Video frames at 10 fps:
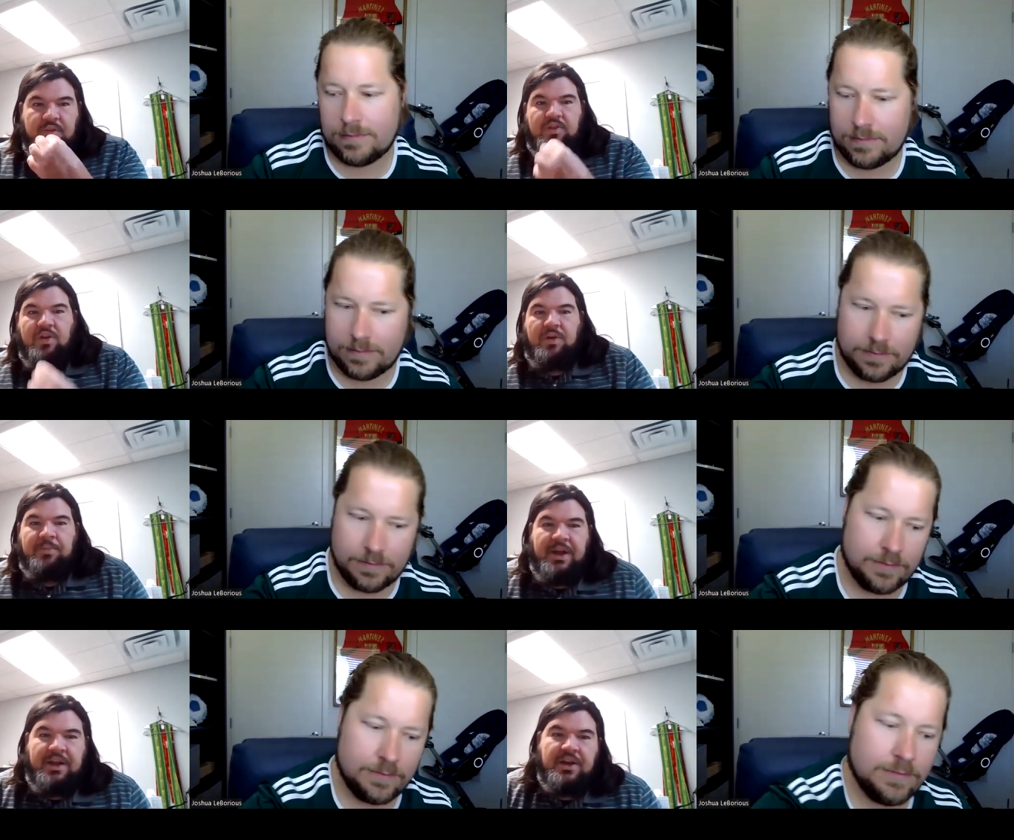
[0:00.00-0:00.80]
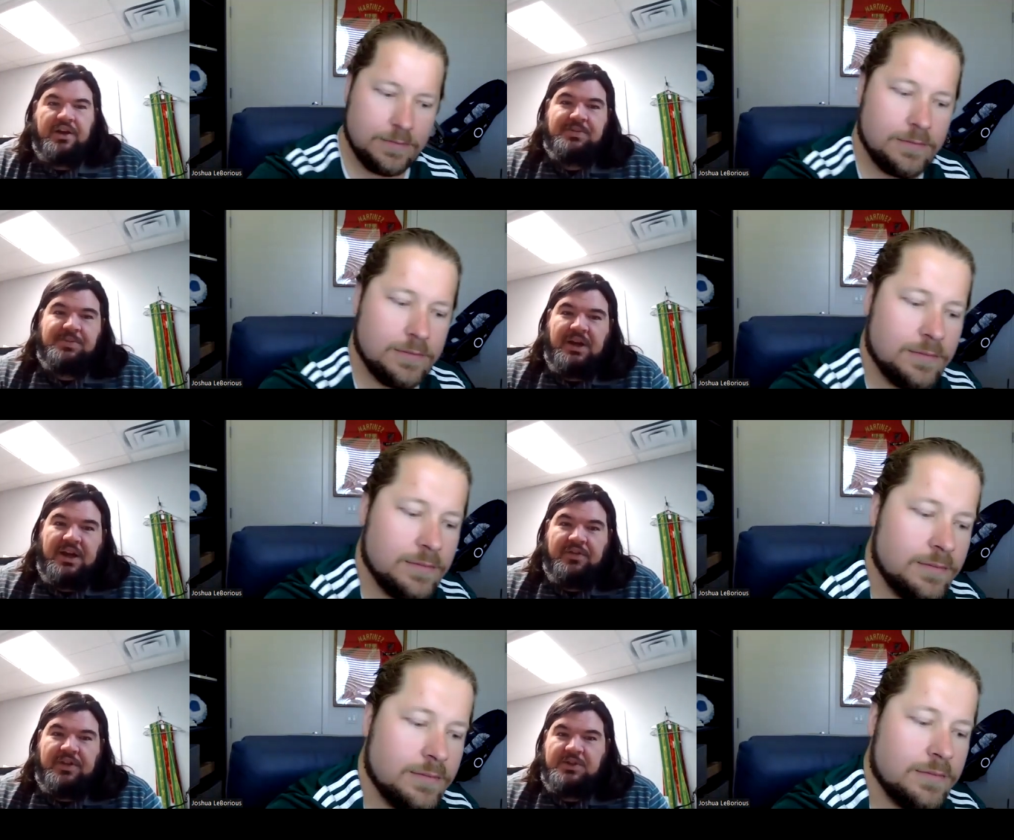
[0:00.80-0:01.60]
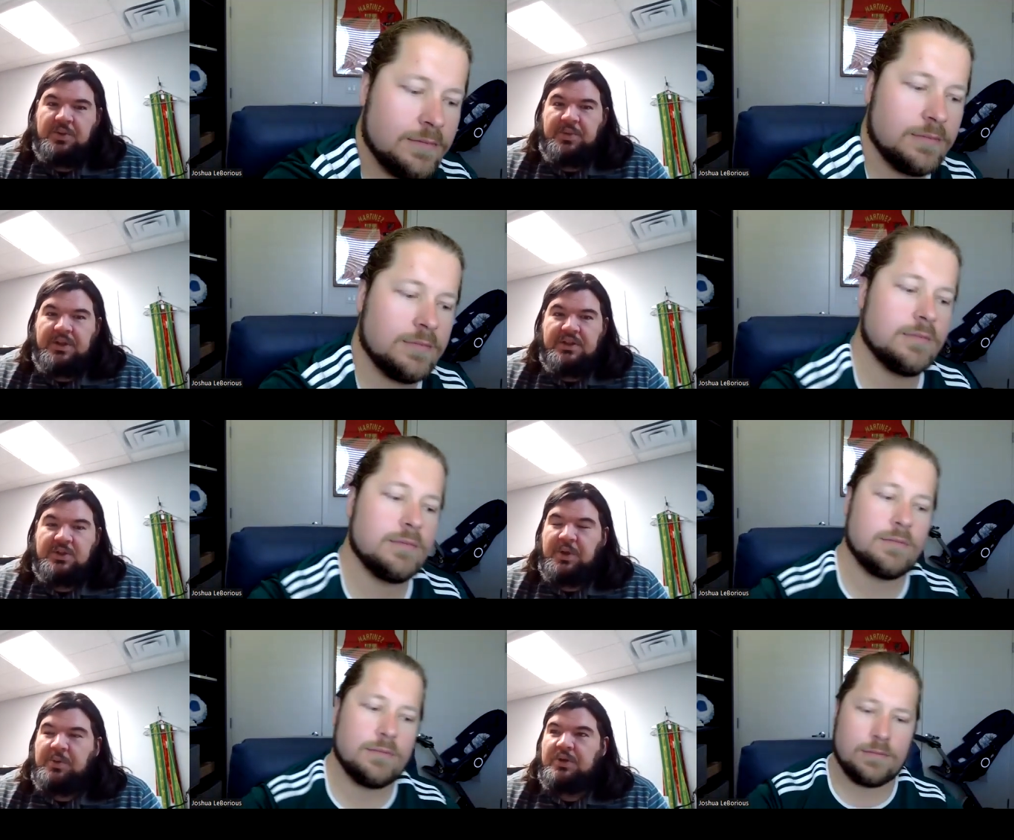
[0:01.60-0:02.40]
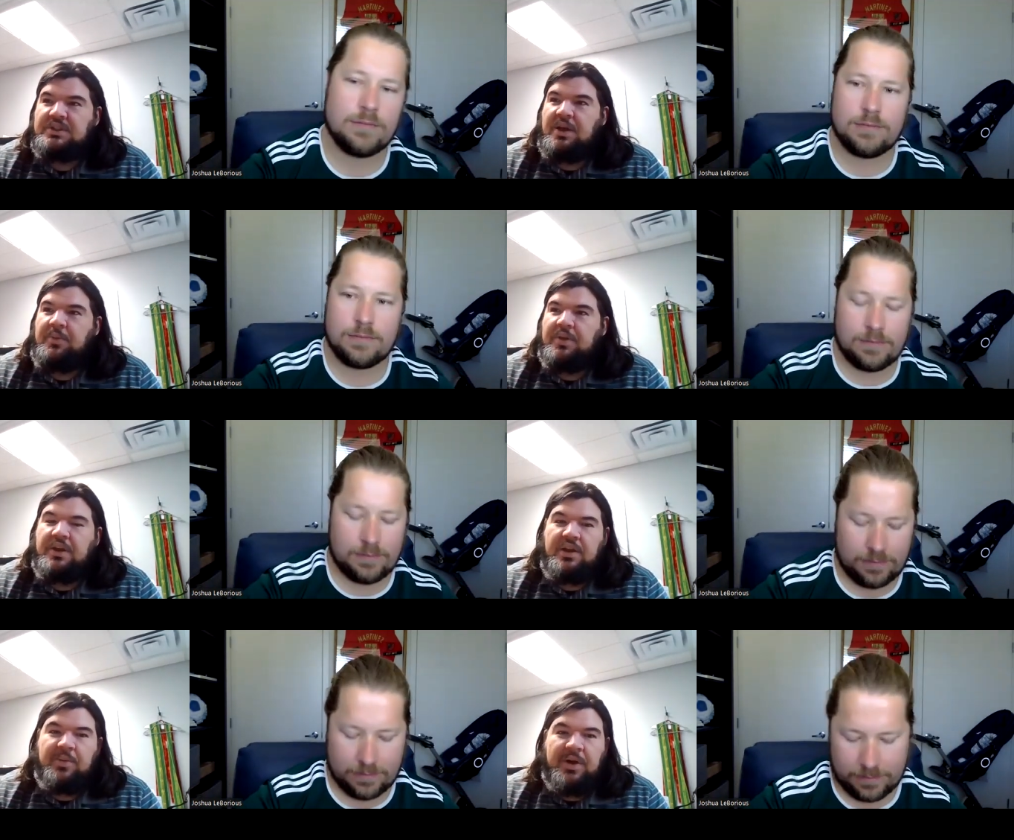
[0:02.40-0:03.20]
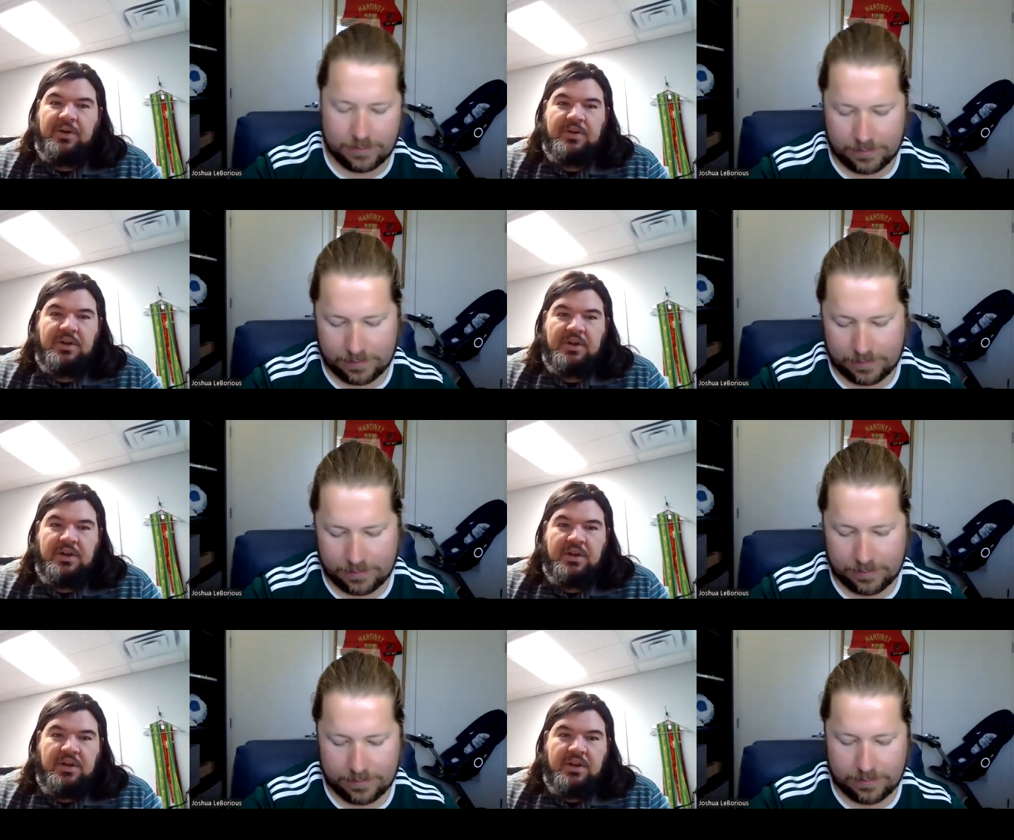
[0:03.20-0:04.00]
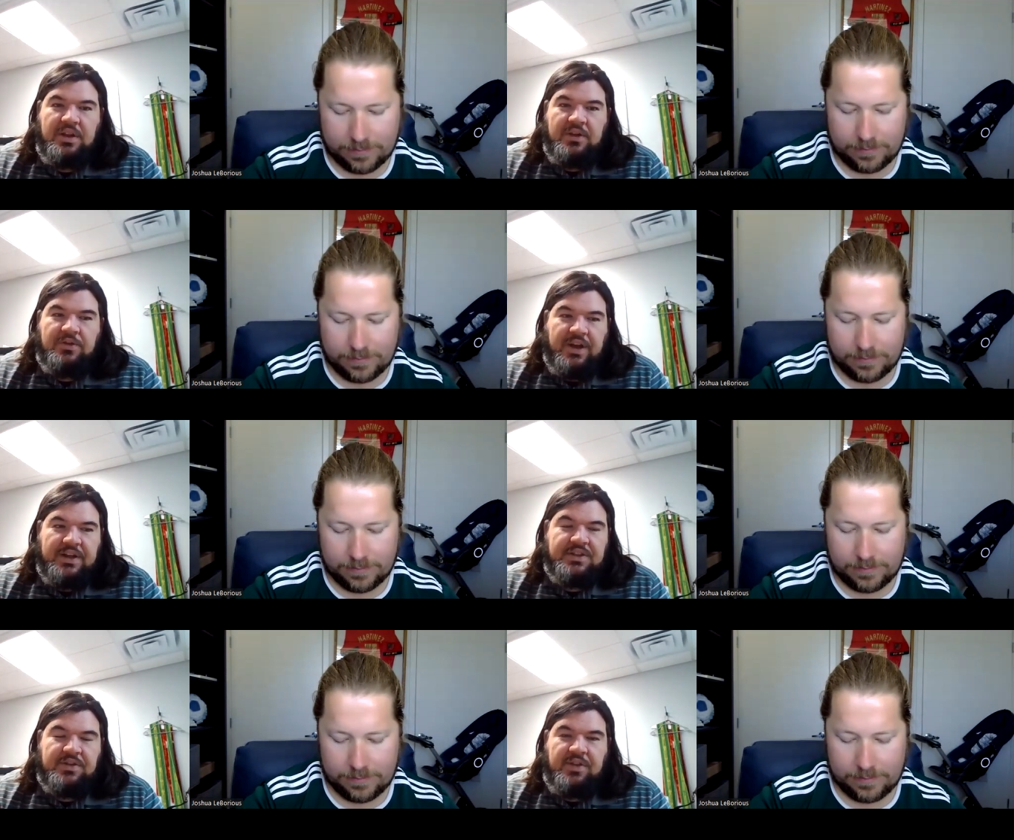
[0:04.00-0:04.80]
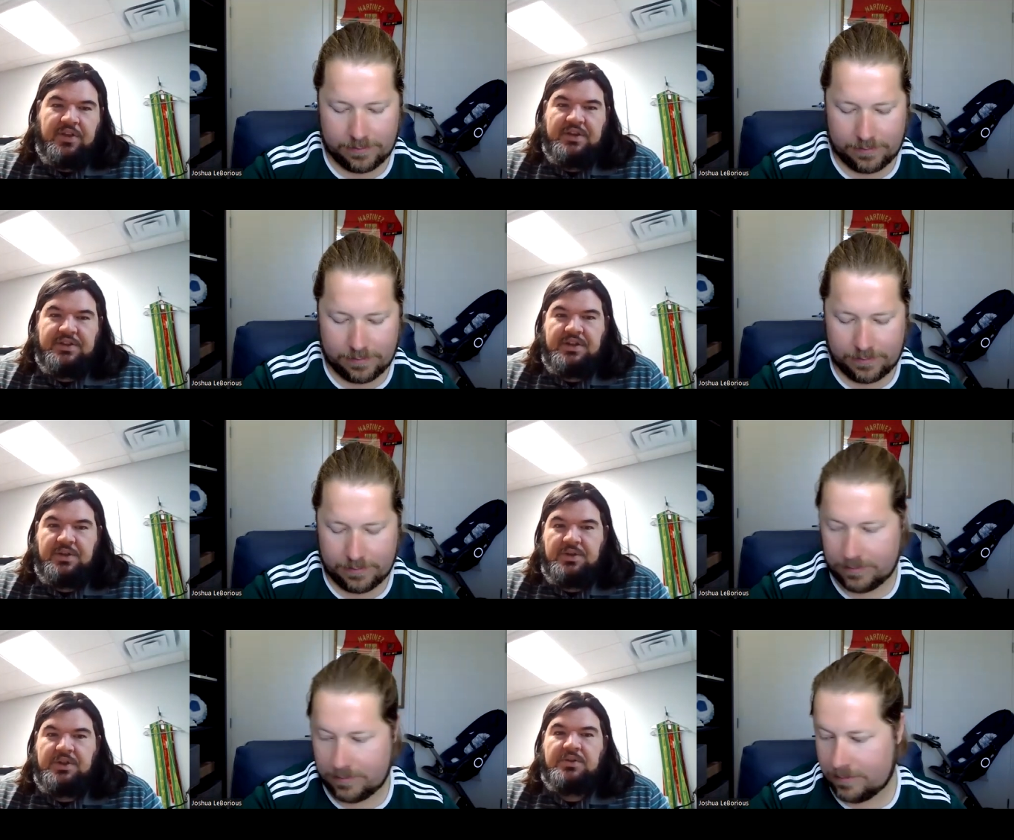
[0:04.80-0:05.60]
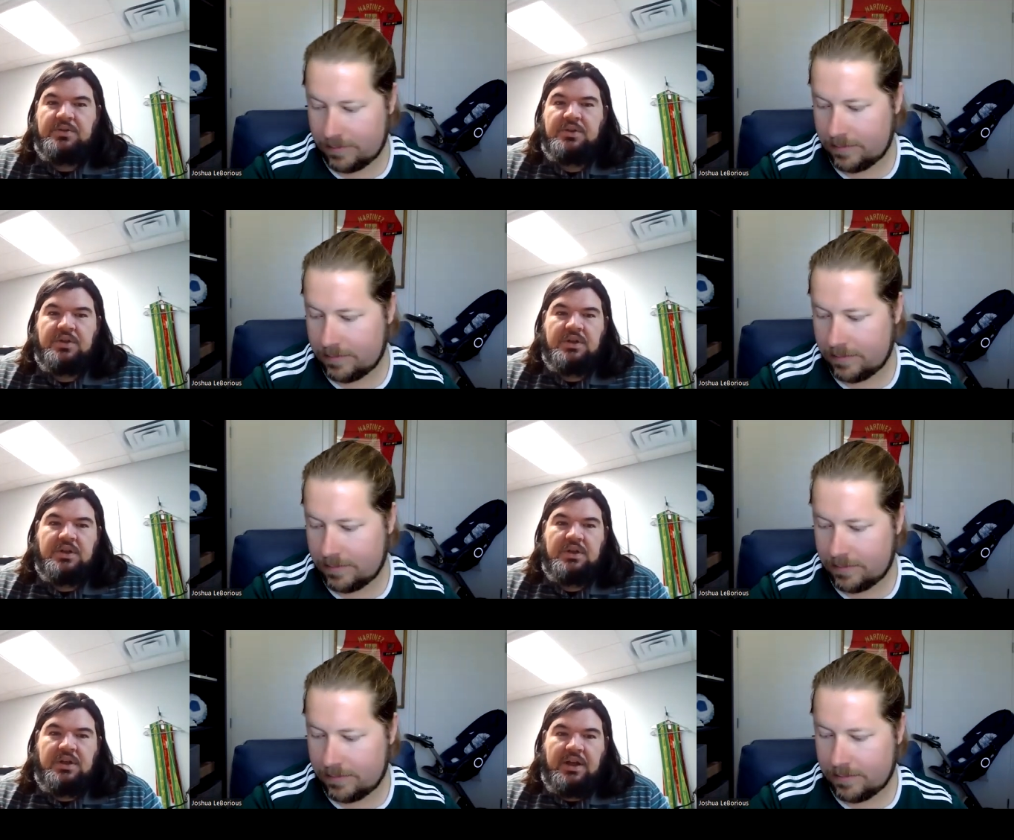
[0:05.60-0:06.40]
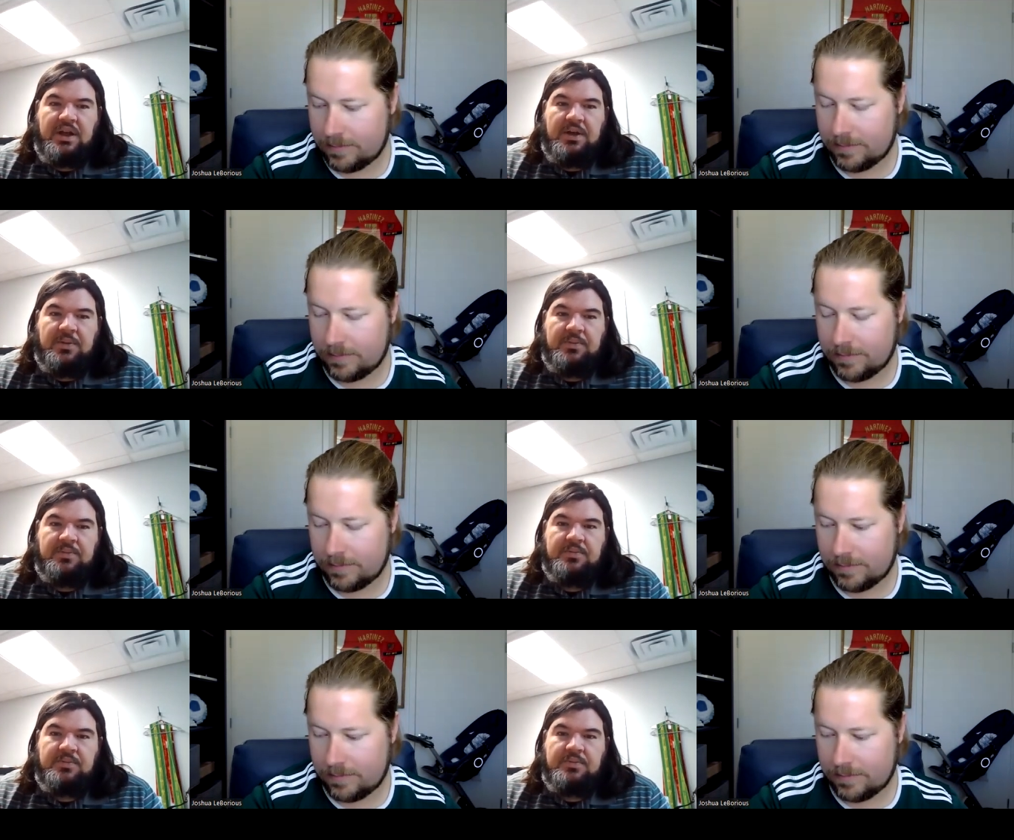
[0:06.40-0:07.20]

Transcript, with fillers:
Speaker 1: so my encouragement out of this would be spend more time thinking about the effects of the things that you do. Um,